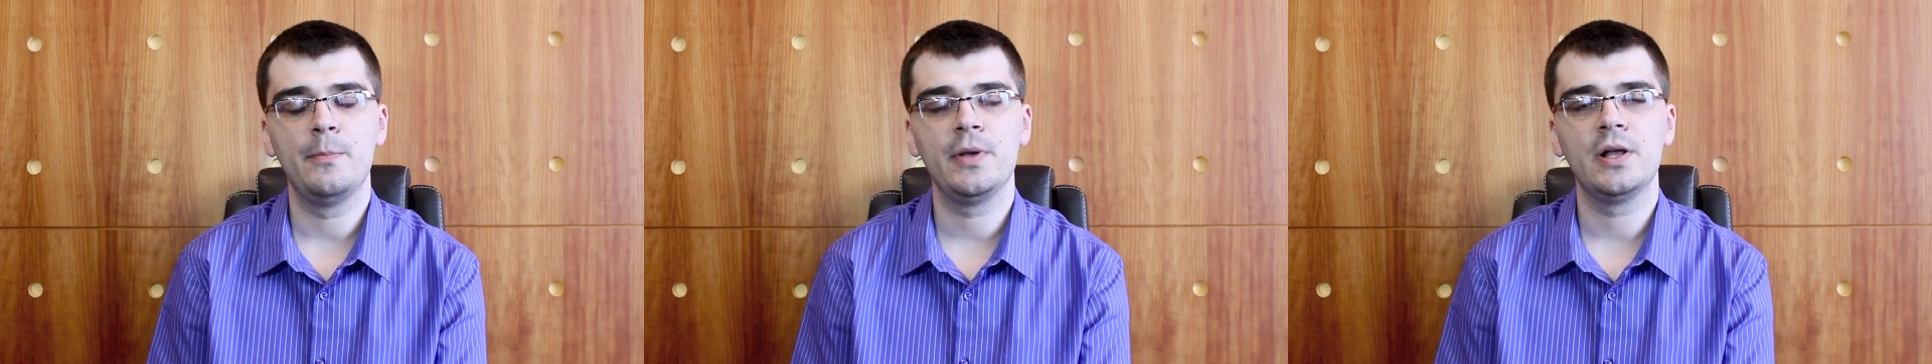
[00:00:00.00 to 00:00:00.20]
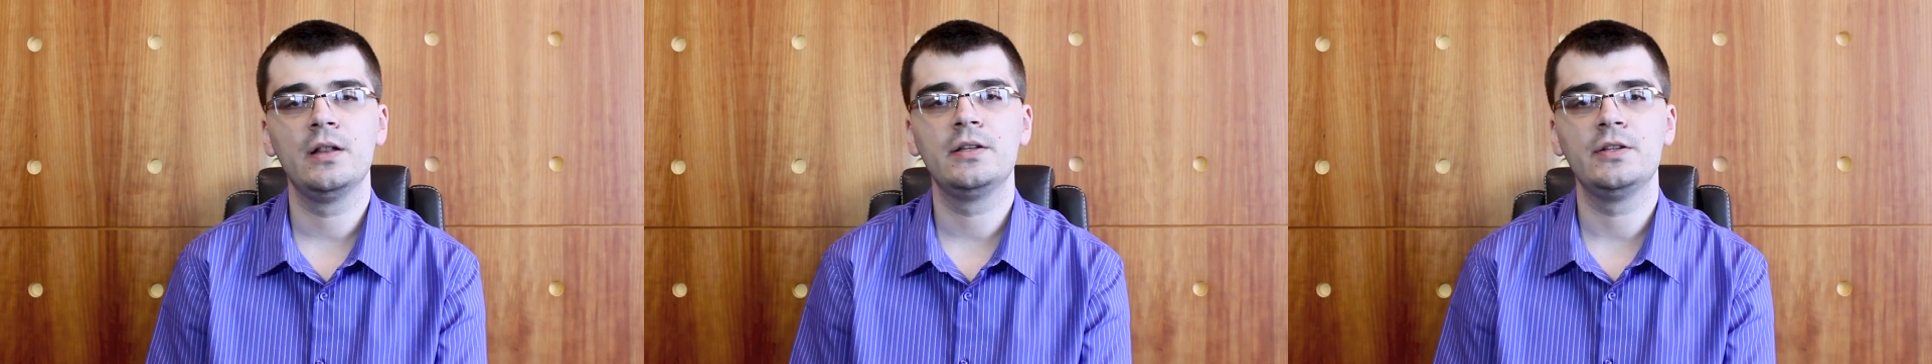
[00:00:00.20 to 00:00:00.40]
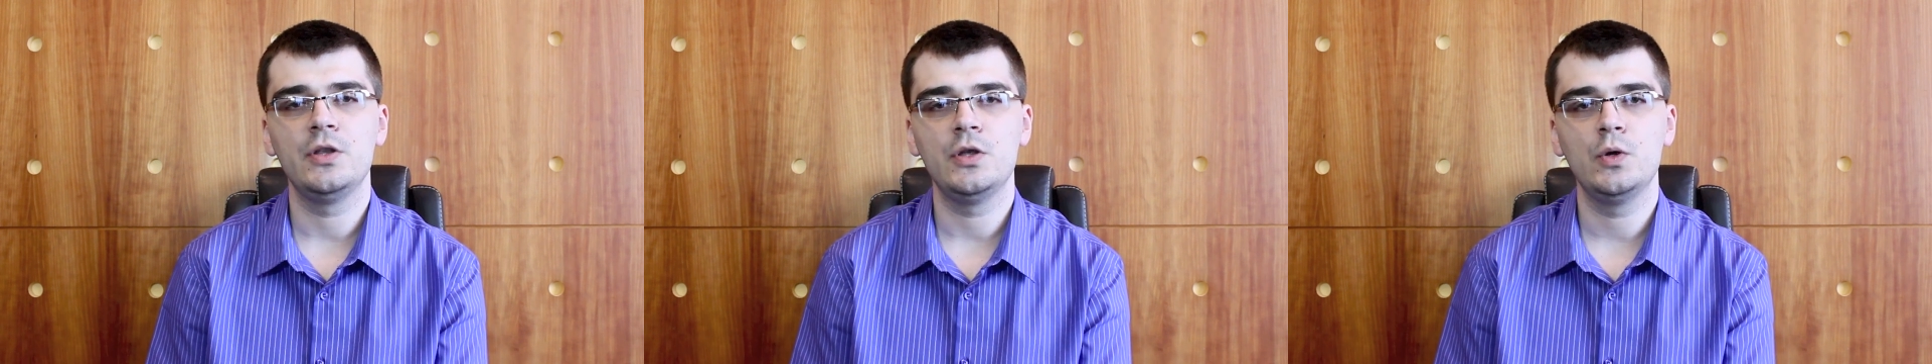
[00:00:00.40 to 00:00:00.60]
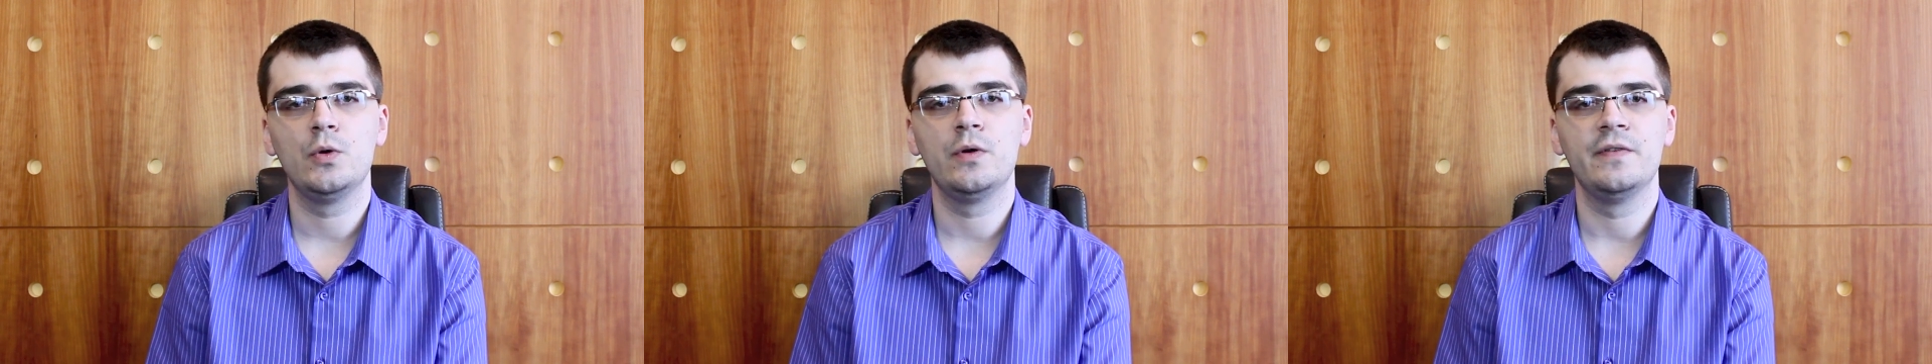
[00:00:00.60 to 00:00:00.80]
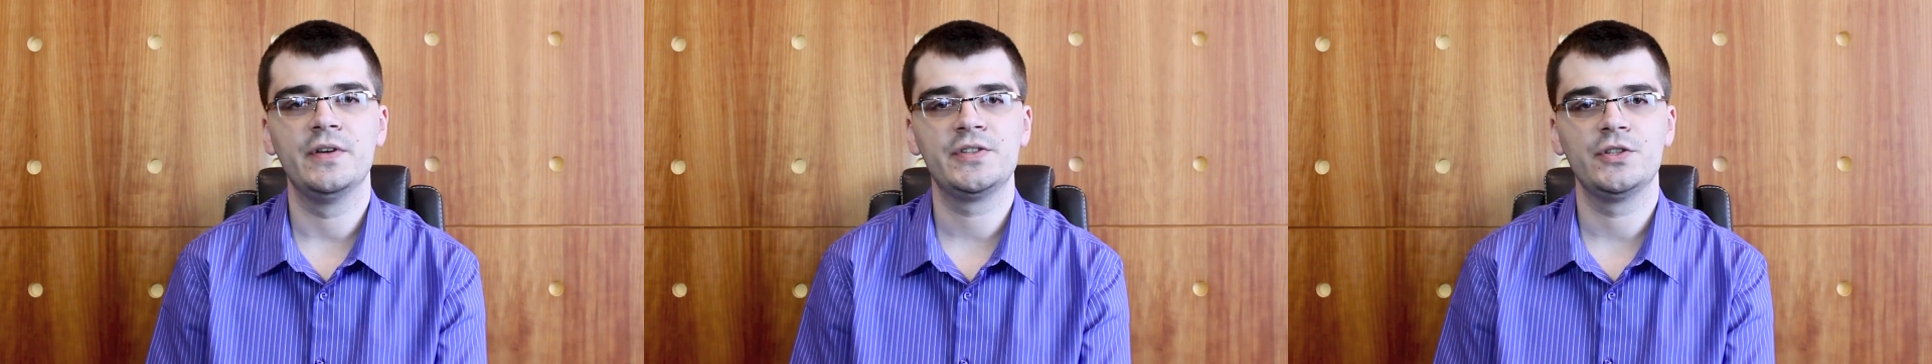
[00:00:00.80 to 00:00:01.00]
build new
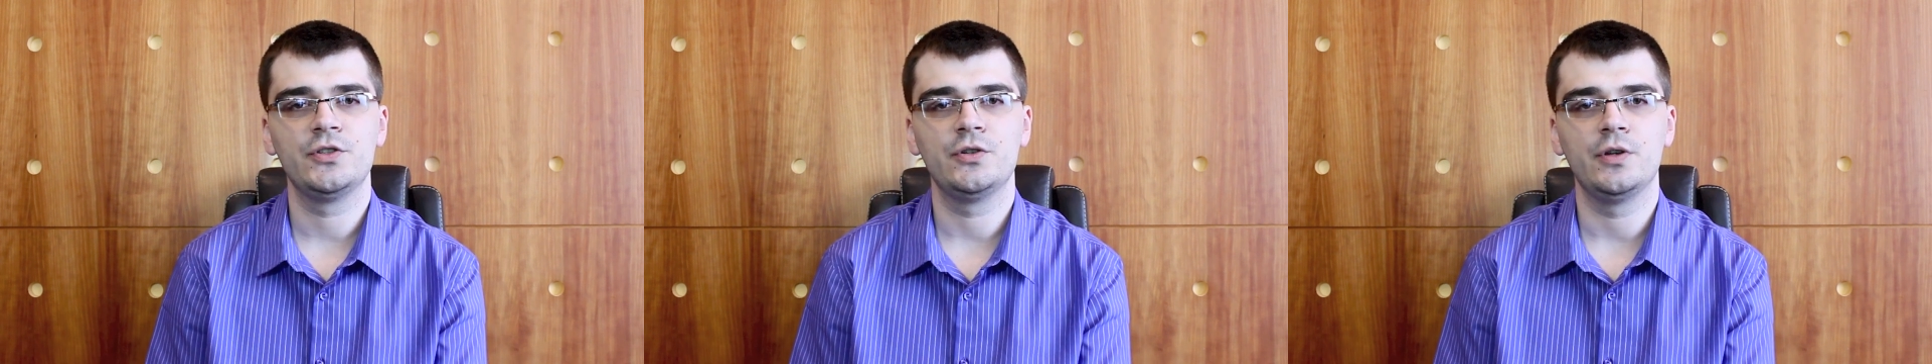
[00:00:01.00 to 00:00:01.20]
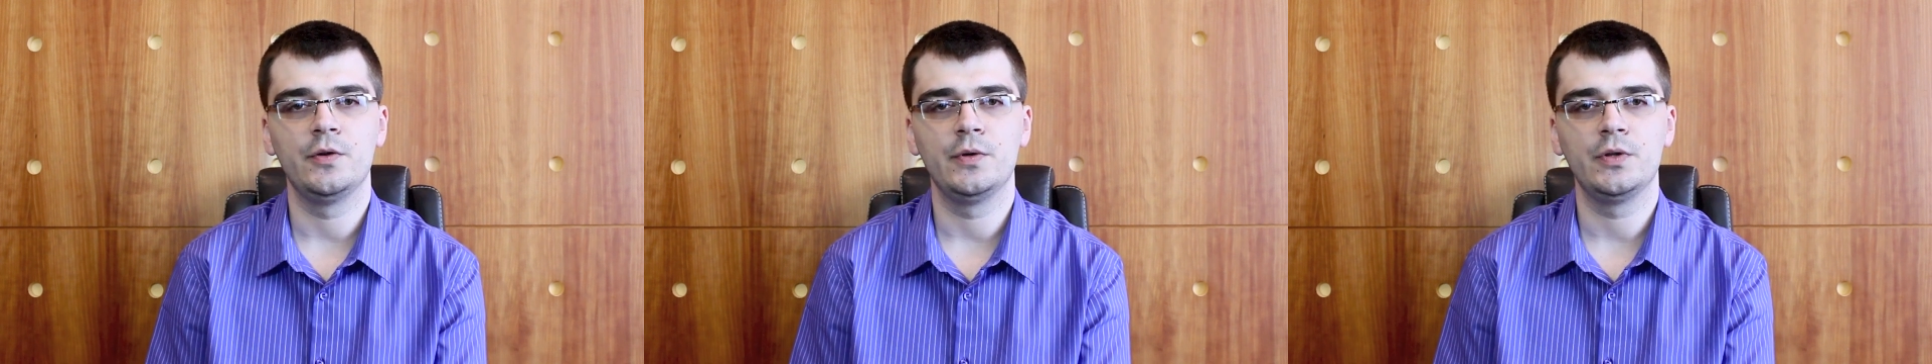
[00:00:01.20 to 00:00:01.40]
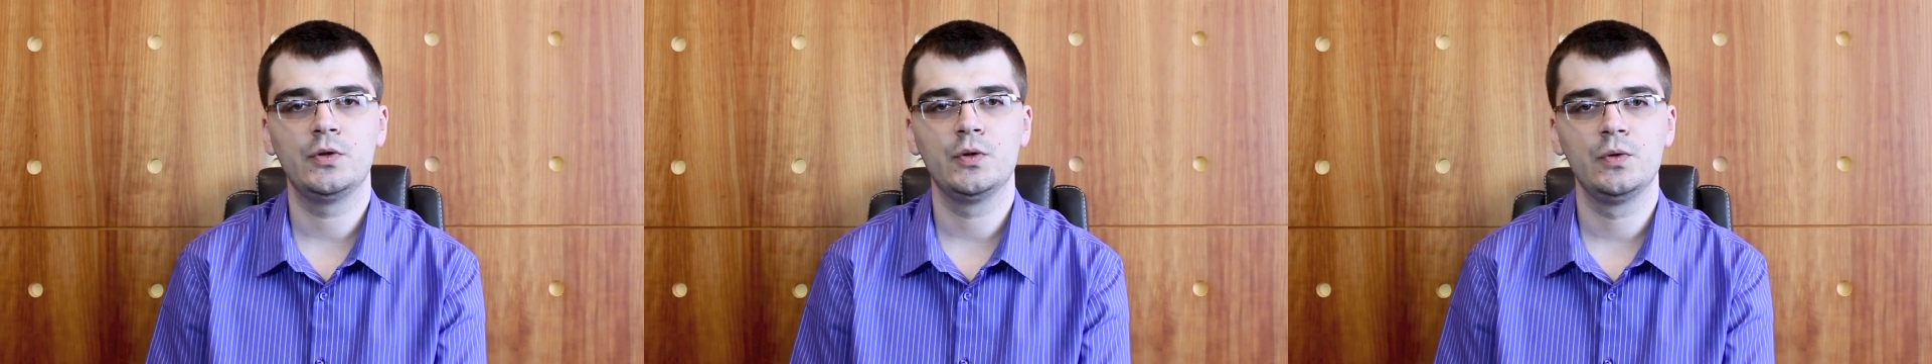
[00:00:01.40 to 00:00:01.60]
reverse engineering